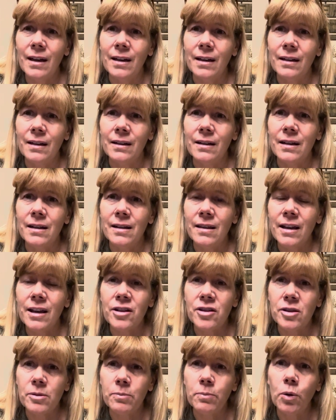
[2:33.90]
and I
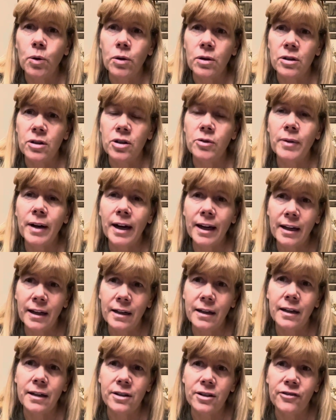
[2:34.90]
think it's important to
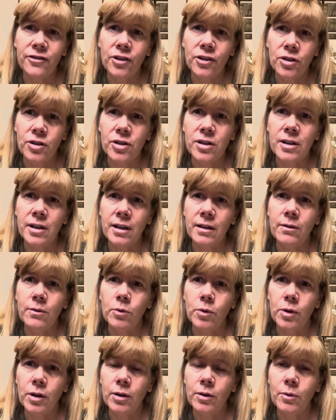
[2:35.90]
recognize first that
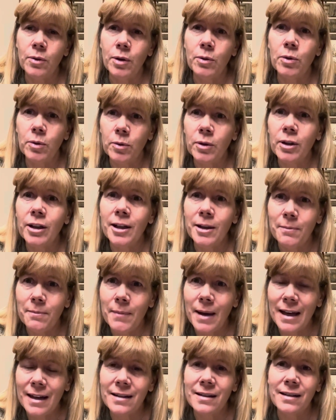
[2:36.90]
we're, we weren't really
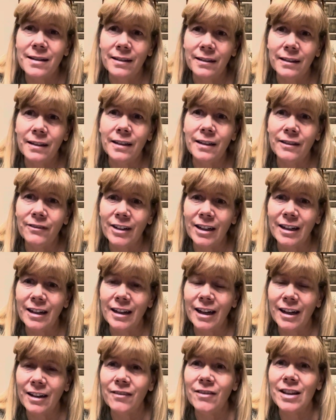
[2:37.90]
meant to live in
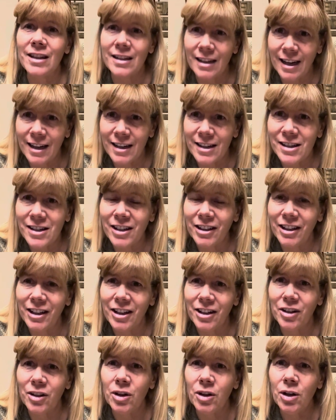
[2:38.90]
kind of these
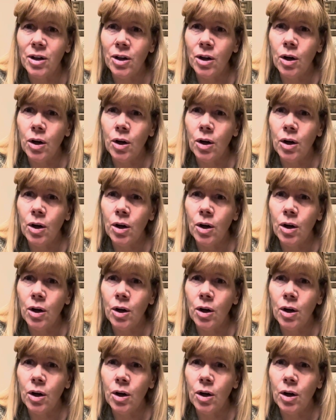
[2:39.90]
isolated